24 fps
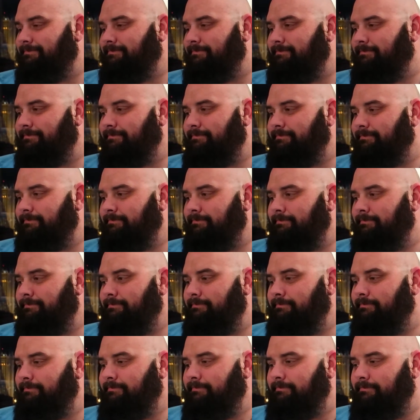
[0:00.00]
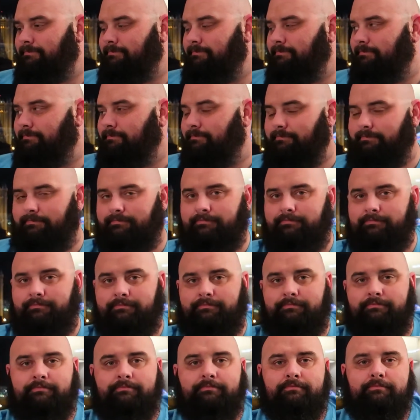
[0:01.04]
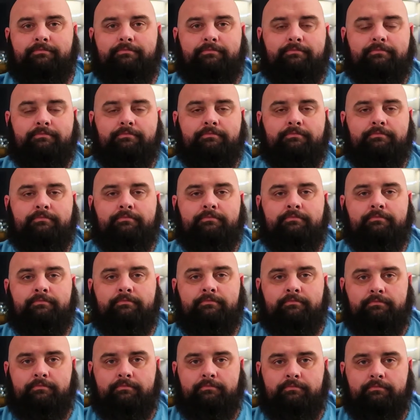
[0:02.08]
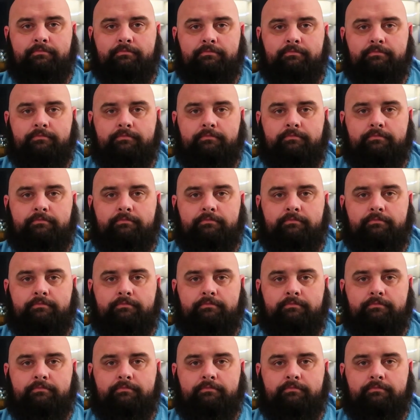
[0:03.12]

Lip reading: [no speech]